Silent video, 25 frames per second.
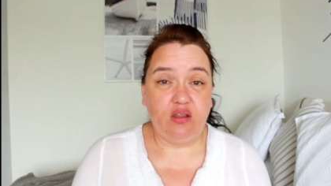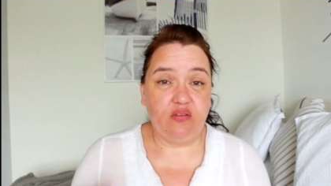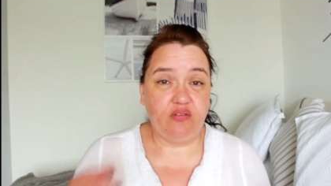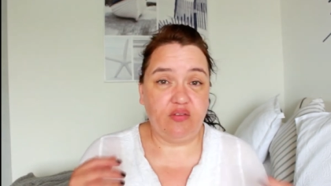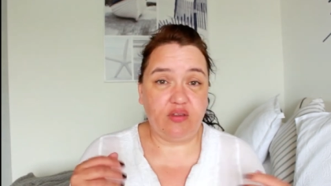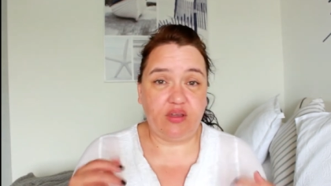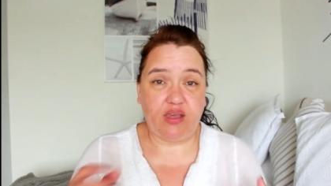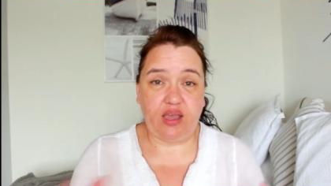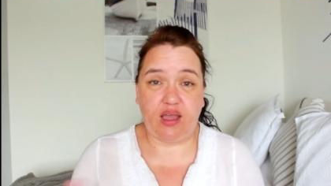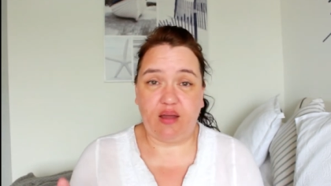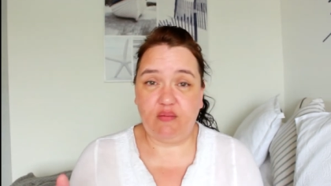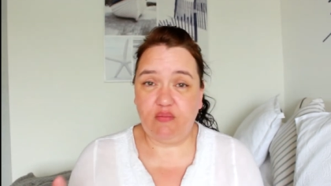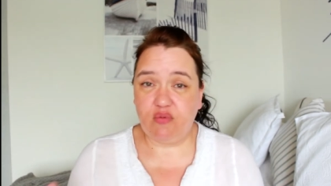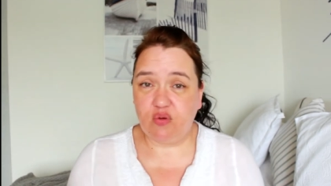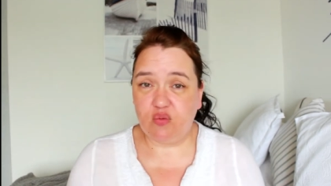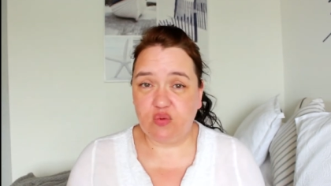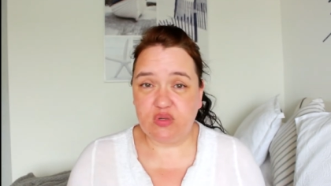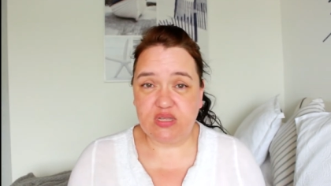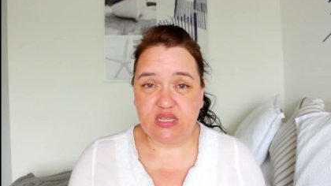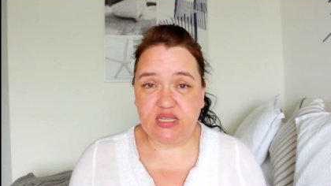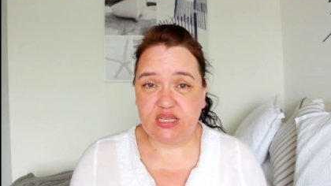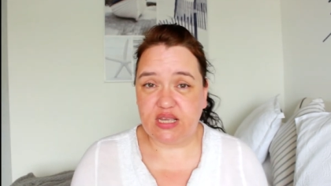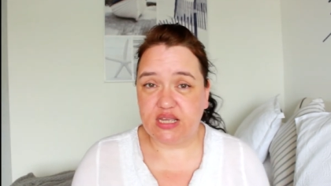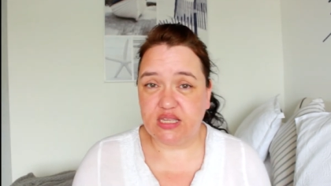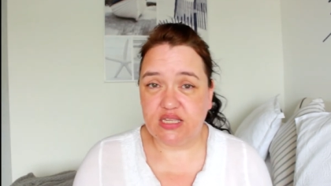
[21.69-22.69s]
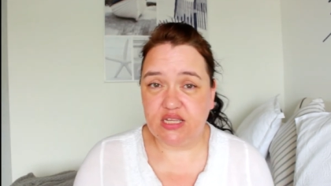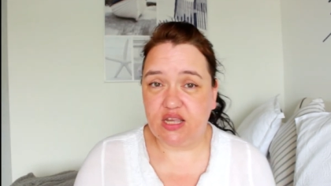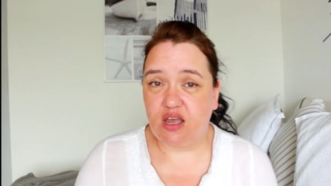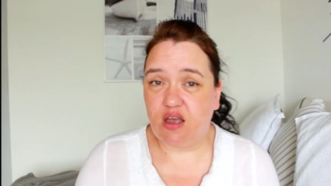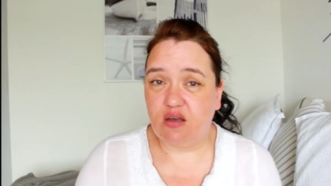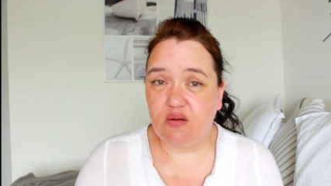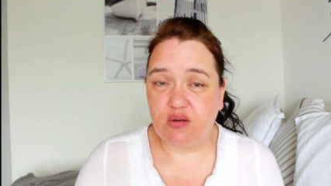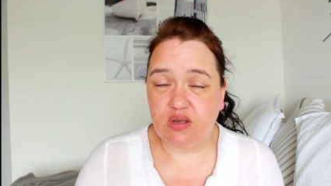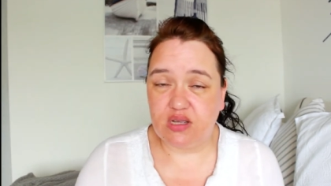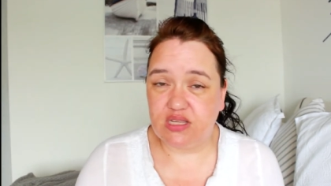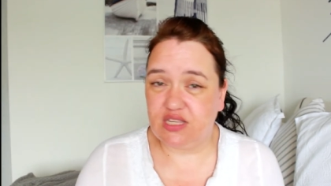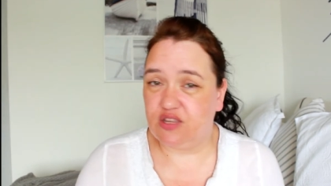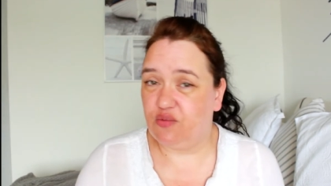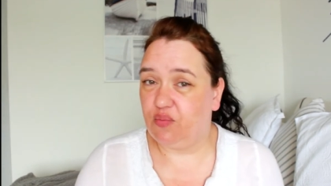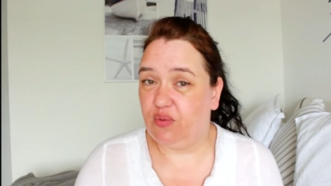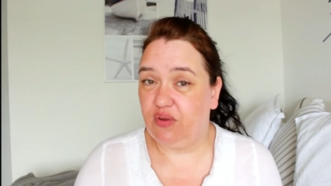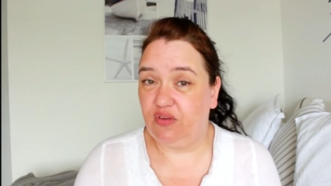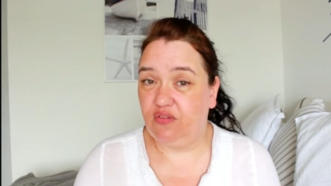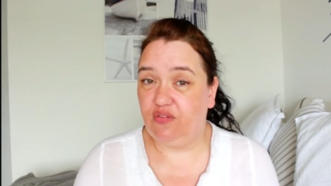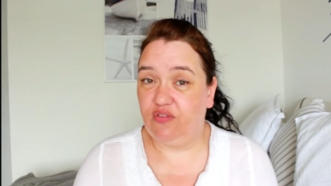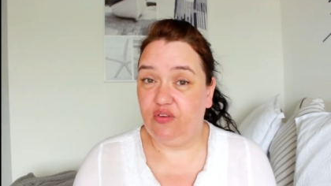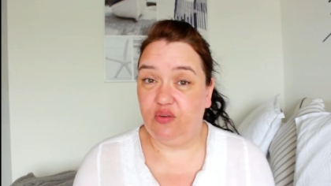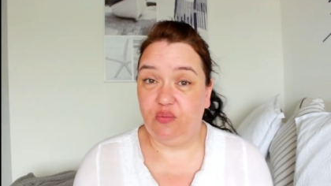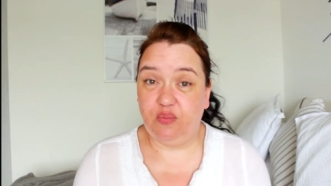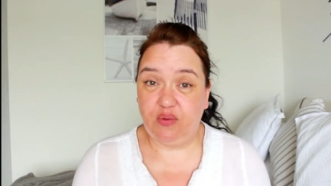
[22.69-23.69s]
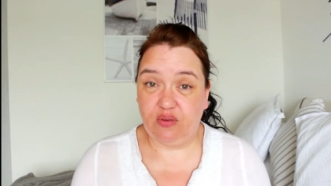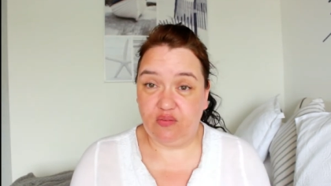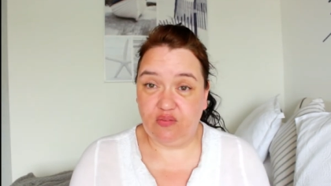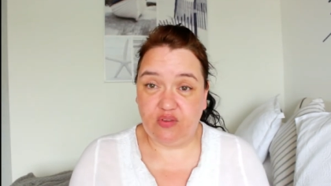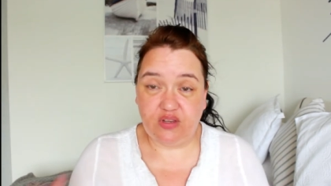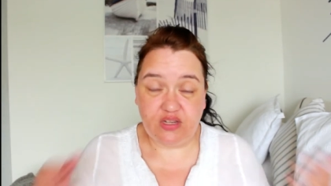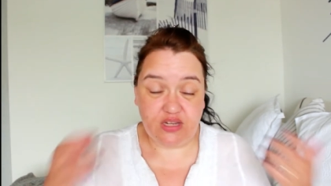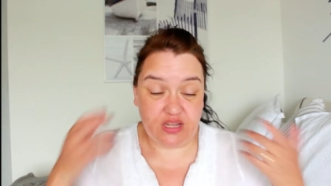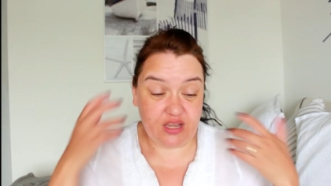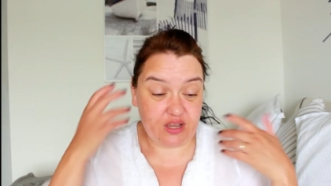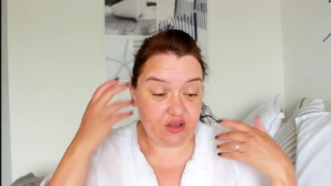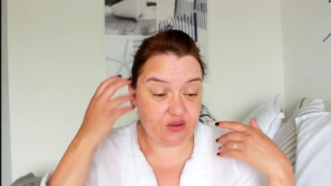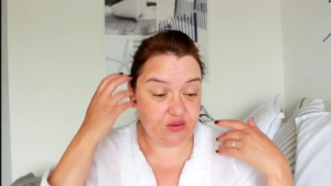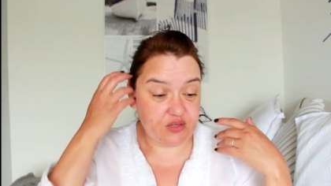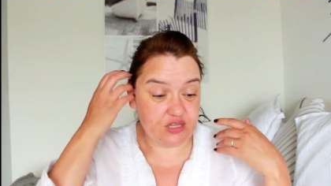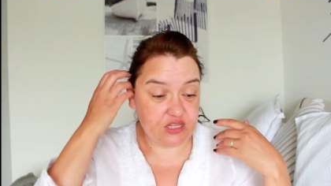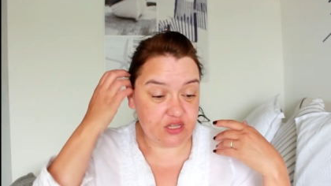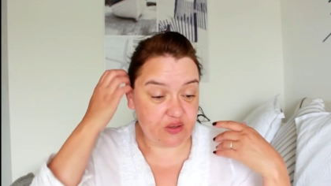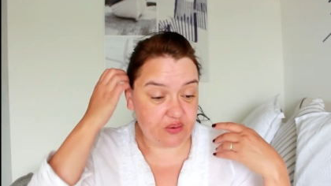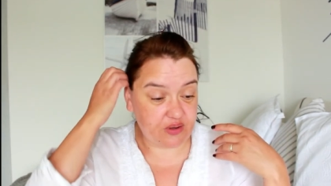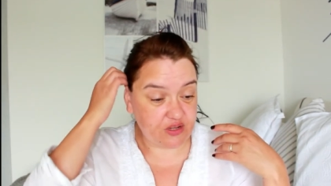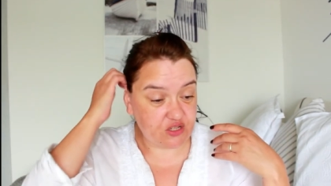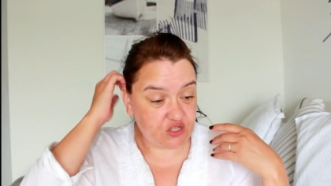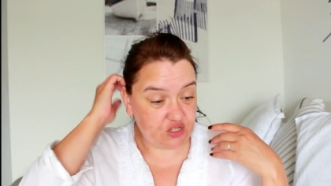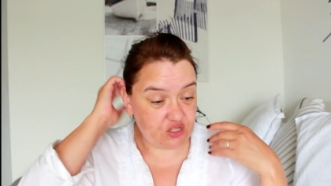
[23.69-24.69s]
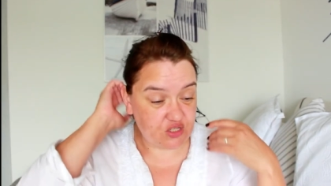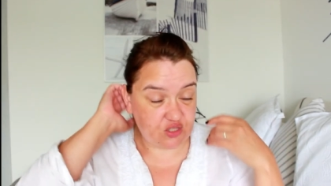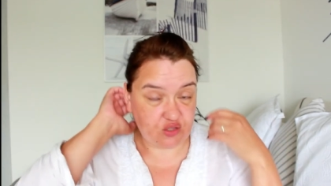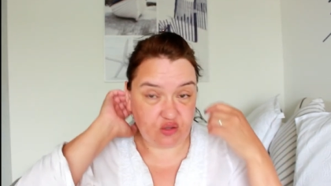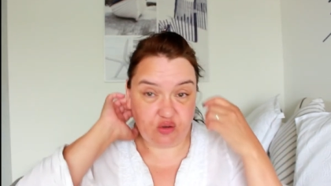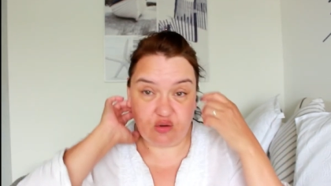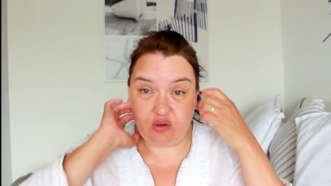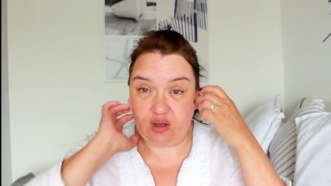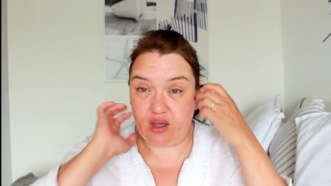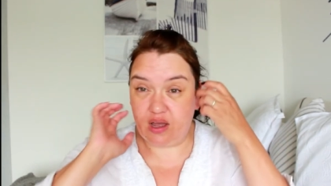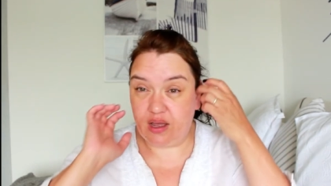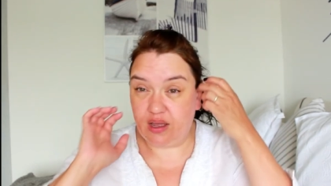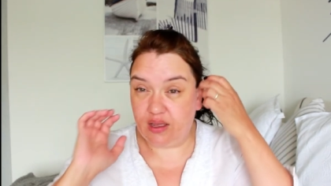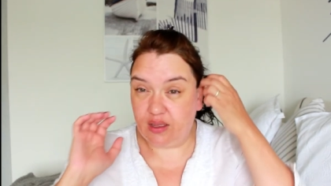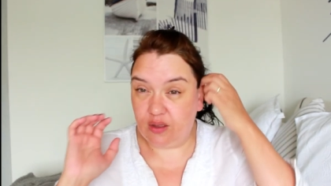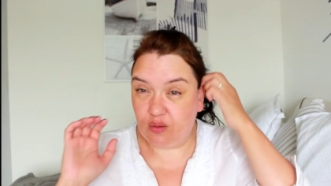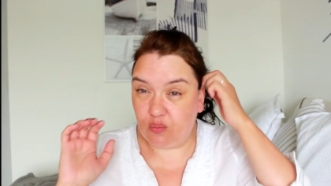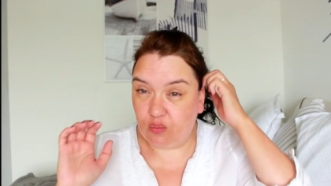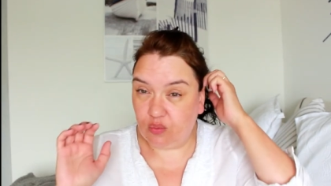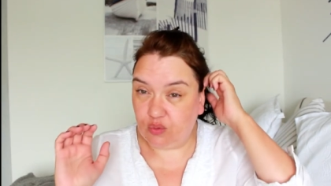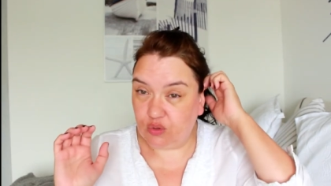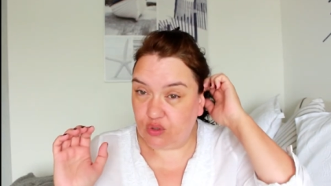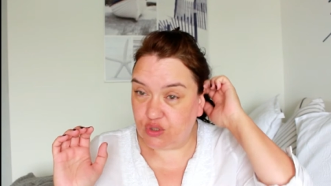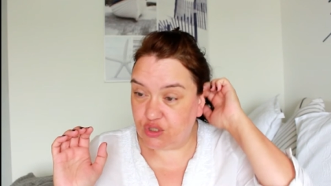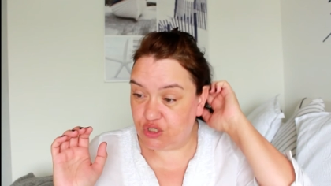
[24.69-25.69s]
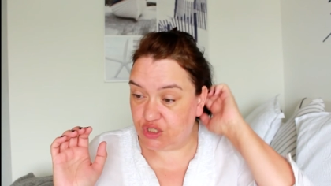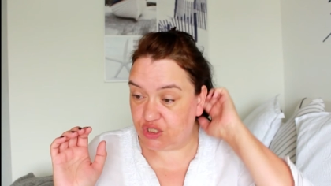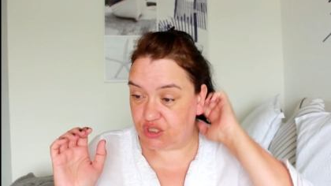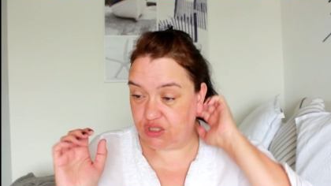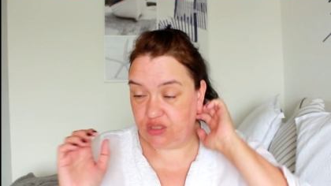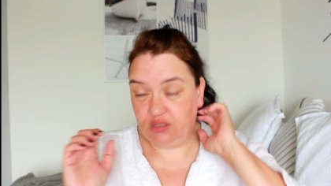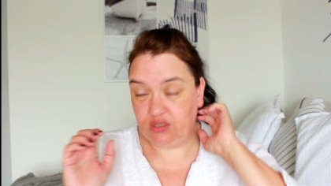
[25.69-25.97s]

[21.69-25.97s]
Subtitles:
The camera was set up because I've been filming videos, so I just thought I would